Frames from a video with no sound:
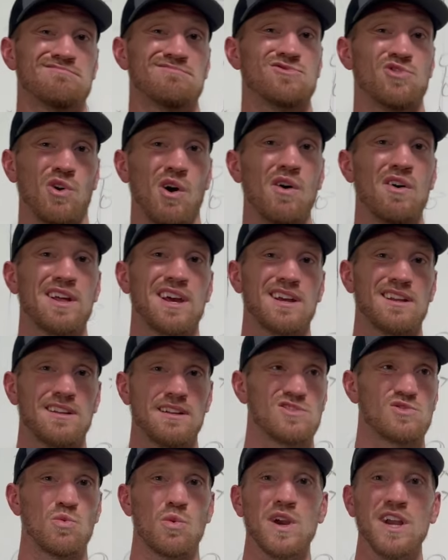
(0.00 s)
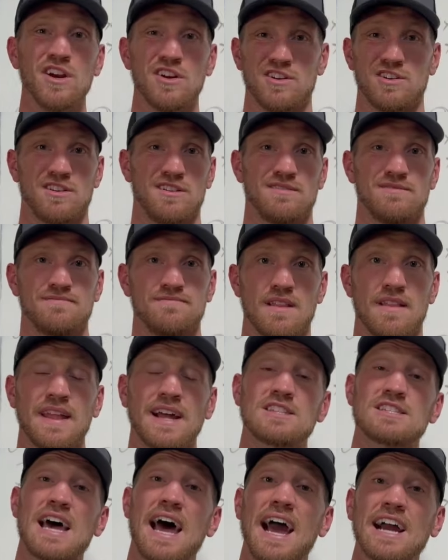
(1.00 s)
throwing it. It's weird. And
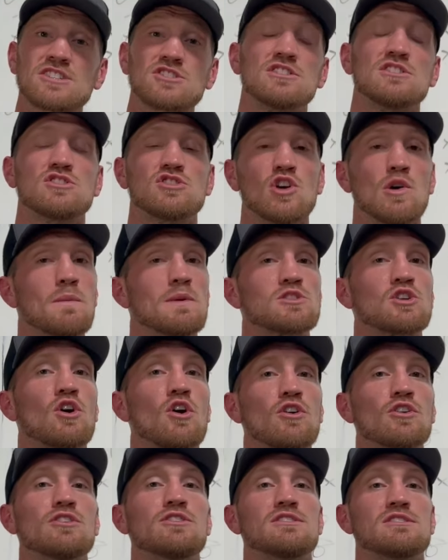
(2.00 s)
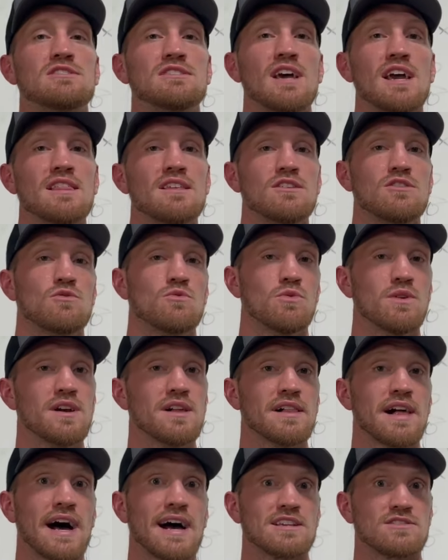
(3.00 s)
that's actually so much harder to say than you
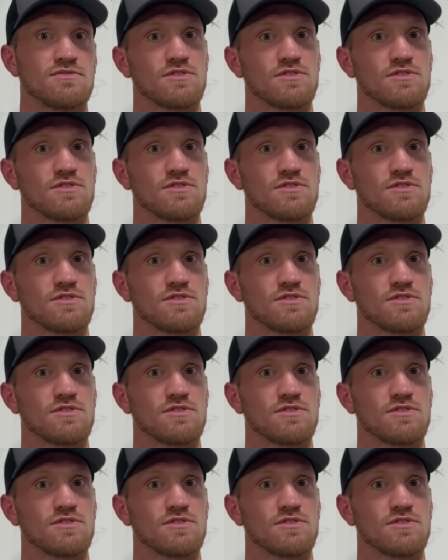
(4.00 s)
realize.